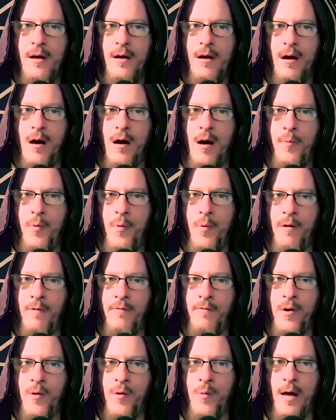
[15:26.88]
uh, point of
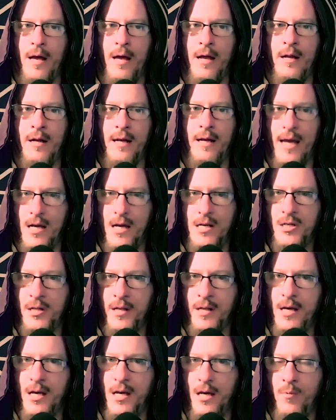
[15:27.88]
view. And
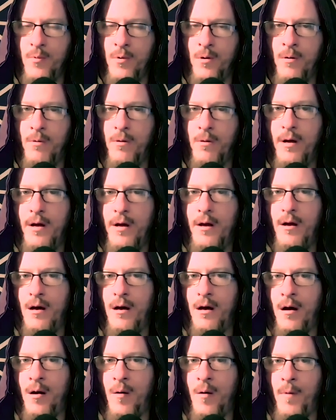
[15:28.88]
occasionally he will
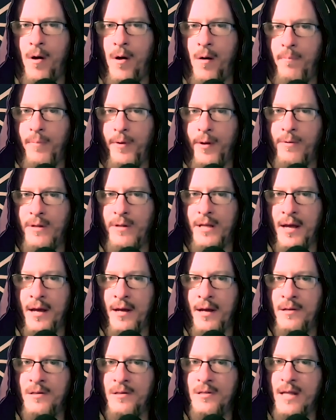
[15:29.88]
um, upload
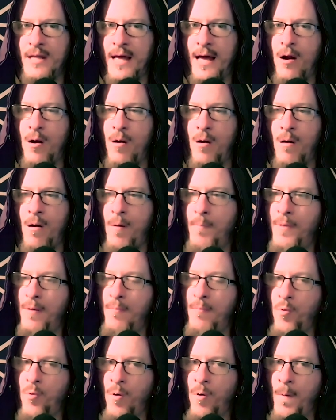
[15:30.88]
things that are a bit
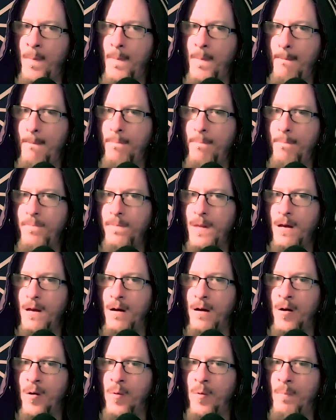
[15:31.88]
more
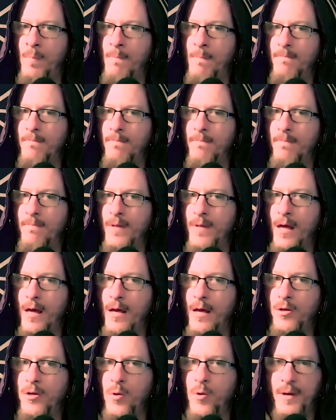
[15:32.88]
um,
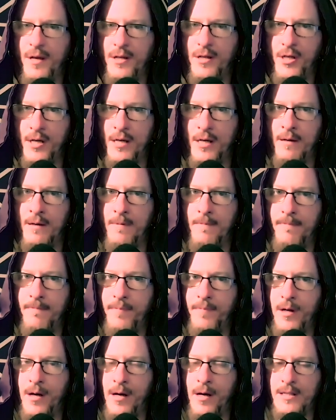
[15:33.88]
U P G
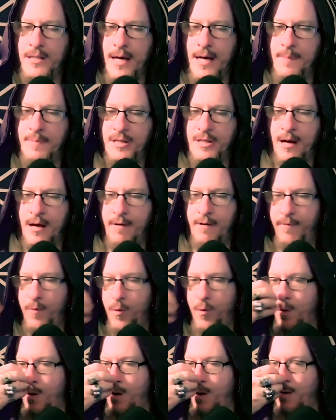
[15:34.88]
uh, type stuff,
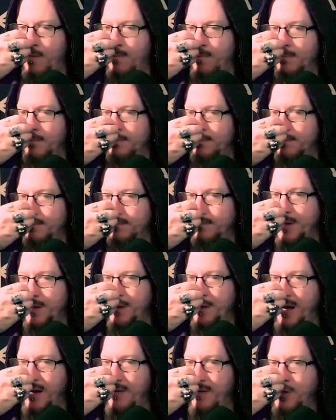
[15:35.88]
or maybe
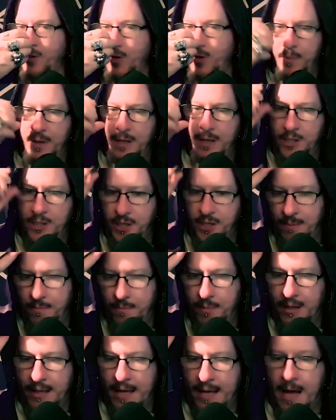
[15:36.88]
not even U P G,
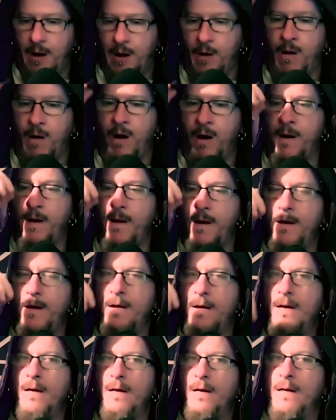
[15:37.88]
but that are
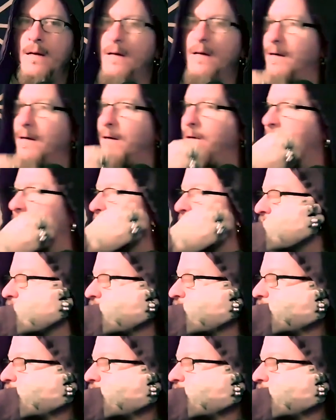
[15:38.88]
um,